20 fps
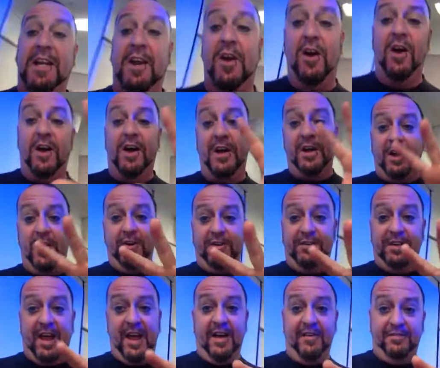you know how it
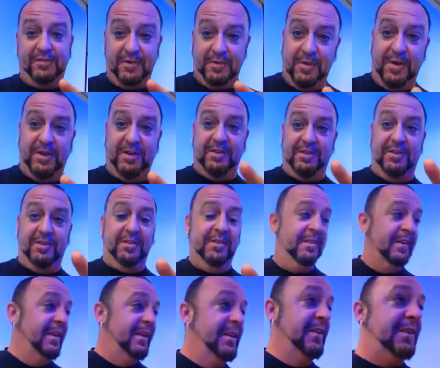goes afterwards.
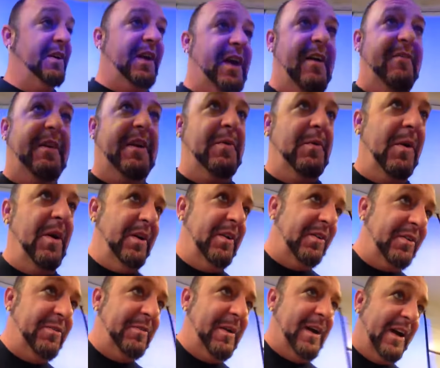Do you have any
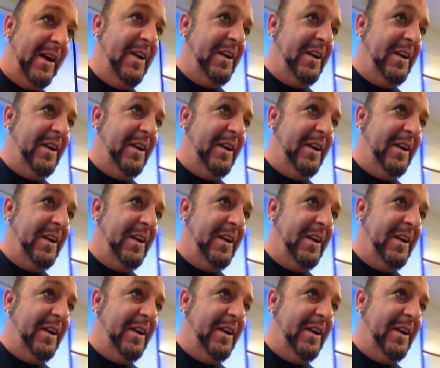words for my